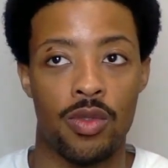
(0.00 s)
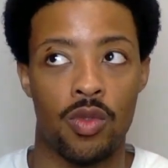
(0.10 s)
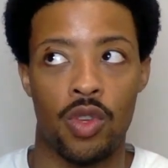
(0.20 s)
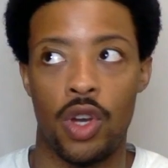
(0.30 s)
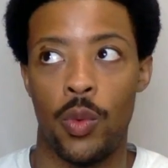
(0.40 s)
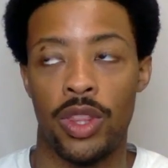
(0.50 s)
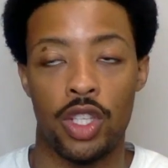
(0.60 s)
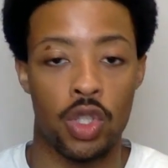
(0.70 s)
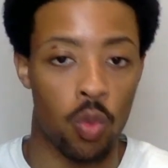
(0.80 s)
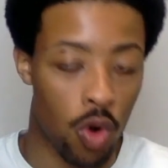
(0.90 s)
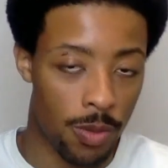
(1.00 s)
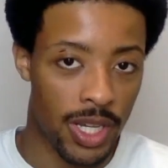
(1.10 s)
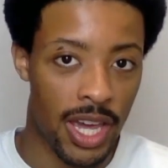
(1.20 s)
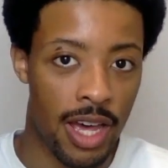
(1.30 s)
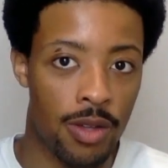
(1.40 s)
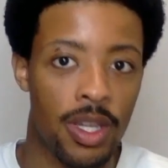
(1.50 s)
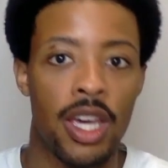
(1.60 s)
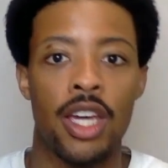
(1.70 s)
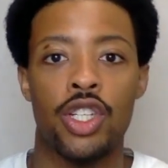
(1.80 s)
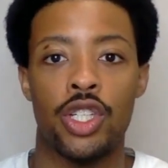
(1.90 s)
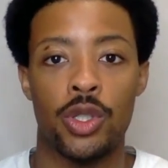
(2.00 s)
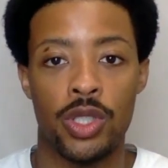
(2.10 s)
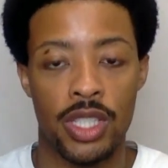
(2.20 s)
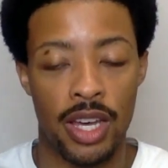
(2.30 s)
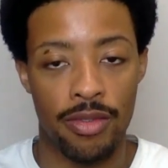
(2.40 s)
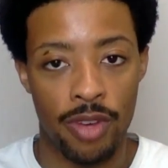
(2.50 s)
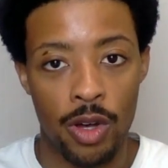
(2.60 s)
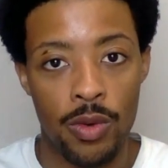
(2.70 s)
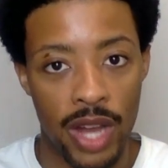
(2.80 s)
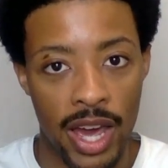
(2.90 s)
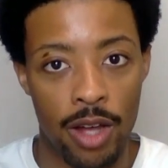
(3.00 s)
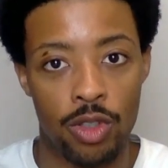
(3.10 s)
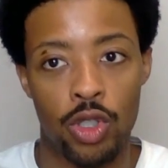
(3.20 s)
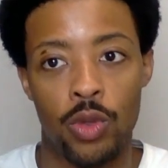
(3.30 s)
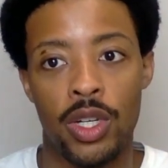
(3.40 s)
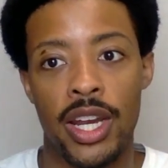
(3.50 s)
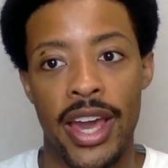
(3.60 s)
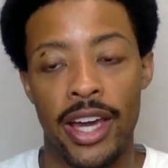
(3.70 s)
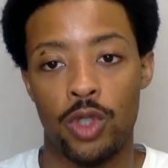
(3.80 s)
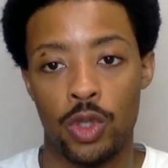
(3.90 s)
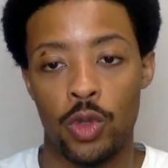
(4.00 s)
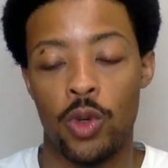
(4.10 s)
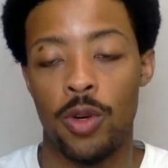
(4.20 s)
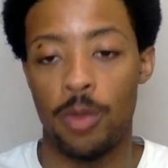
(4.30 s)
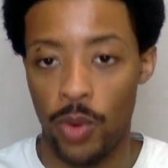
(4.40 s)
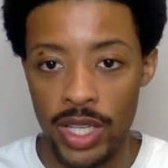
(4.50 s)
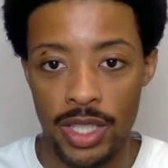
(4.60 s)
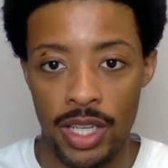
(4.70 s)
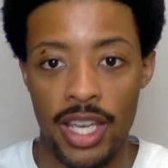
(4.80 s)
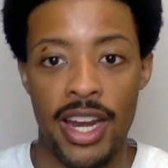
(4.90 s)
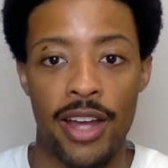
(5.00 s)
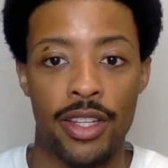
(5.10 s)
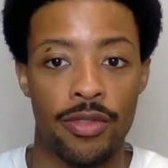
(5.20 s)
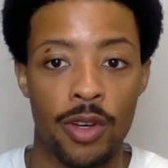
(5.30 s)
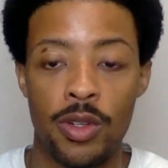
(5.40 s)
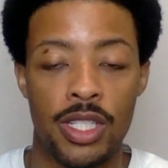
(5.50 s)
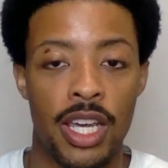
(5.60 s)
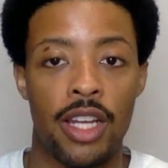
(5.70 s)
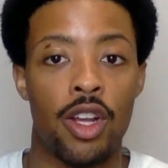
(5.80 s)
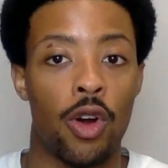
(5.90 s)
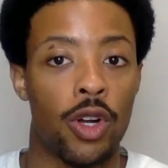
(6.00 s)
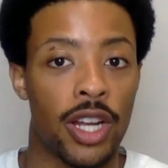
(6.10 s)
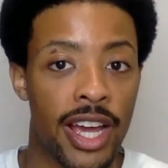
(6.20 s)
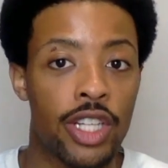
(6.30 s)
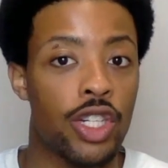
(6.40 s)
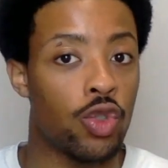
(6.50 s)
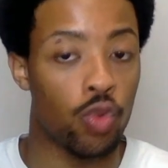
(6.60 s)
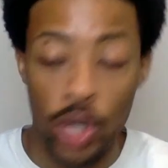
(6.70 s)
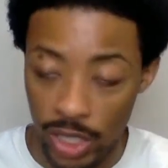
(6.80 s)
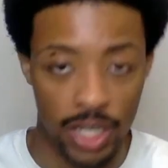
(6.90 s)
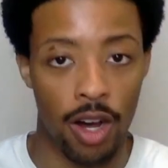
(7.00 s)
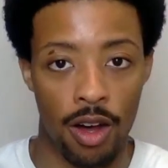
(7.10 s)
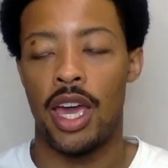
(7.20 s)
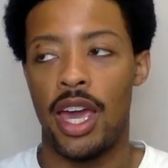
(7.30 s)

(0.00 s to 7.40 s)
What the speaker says: with the Swarm account. She uses that phone now to connect to Marissa. And now that the phone is dead, her connection is really gone.